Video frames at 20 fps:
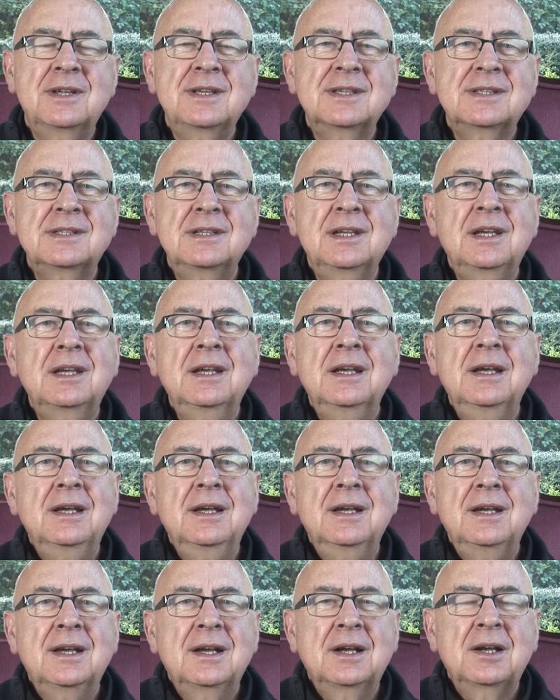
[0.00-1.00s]
listening.
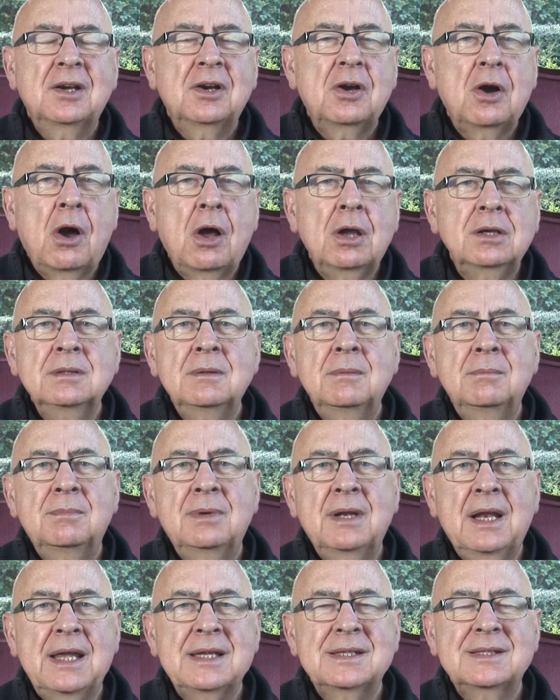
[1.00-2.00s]
God
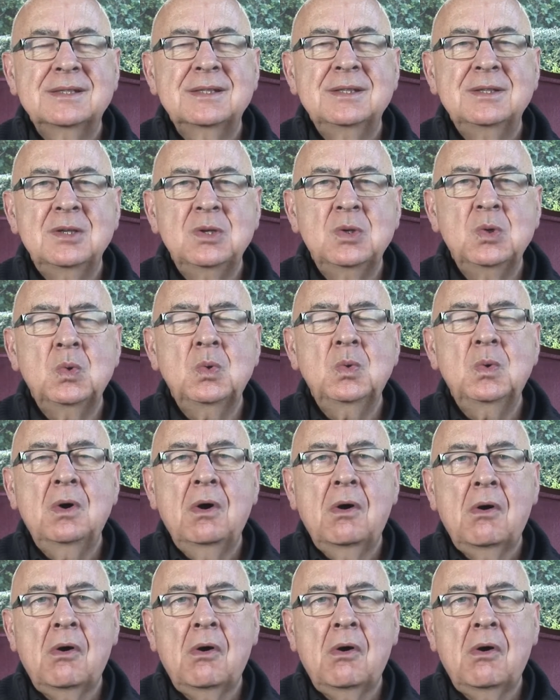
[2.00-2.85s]
bless you